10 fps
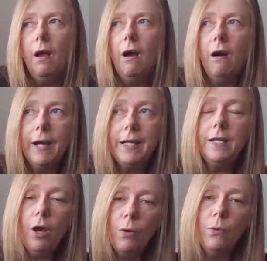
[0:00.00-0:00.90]
I
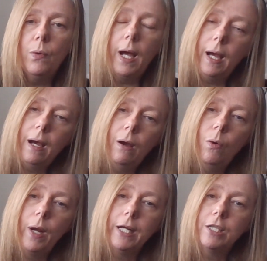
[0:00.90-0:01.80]
know
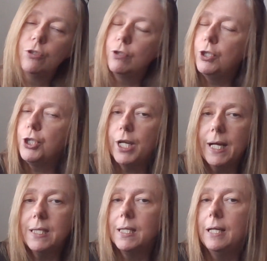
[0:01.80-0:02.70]
how
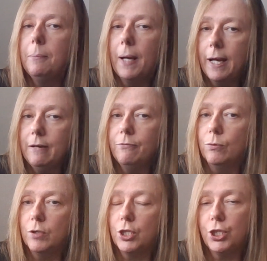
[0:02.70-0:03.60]
excruciatingly
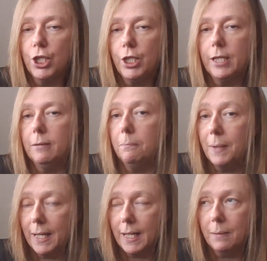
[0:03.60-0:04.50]
painful this journey can
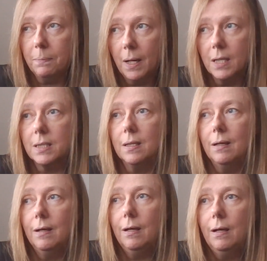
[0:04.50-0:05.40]
be, but
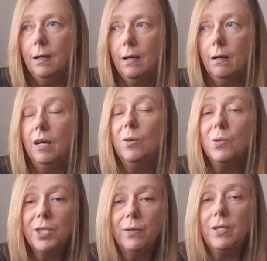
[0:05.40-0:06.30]
I
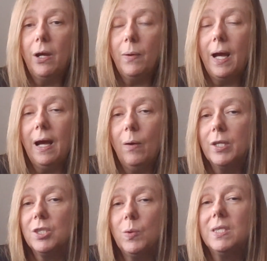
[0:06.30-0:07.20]
also know how
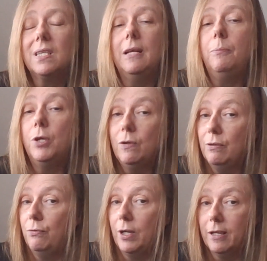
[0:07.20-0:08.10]
exquisitely
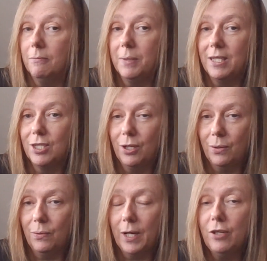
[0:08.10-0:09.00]
beautiful it can be
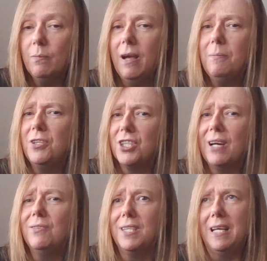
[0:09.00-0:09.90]
too. And you may be
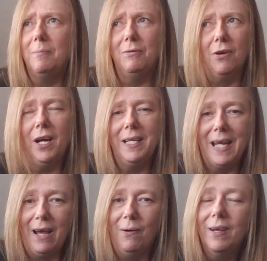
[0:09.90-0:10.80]
shouting at me right
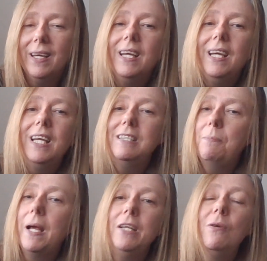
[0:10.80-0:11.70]
now,
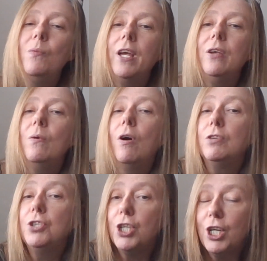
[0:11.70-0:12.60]
depending on where you are on the
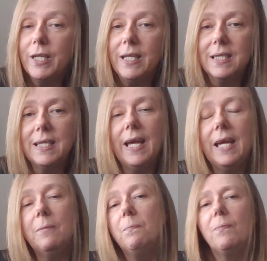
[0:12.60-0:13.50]
journey,
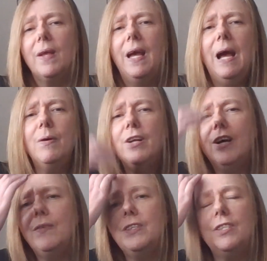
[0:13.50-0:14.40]
saying, how on
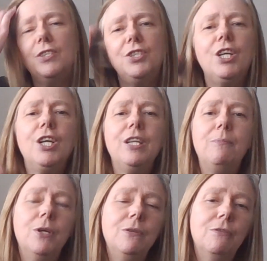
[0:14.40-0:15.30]
earth is this journey
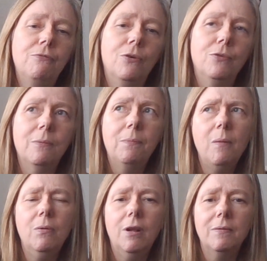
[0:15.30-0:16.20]
beautiful? The
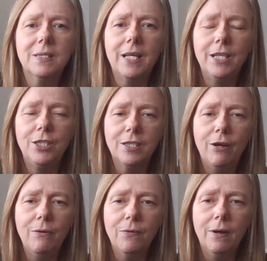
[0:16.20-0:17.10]
bubble love stage is
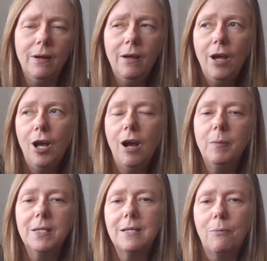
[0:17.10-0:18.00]
over, I'm
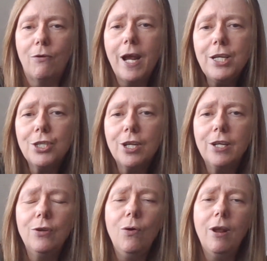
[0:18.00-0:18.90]
in separation,
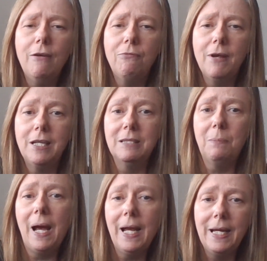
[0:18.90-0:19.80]
and all I feel is
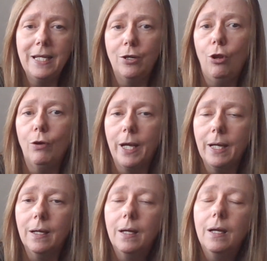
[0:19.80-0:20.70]
pain and longing.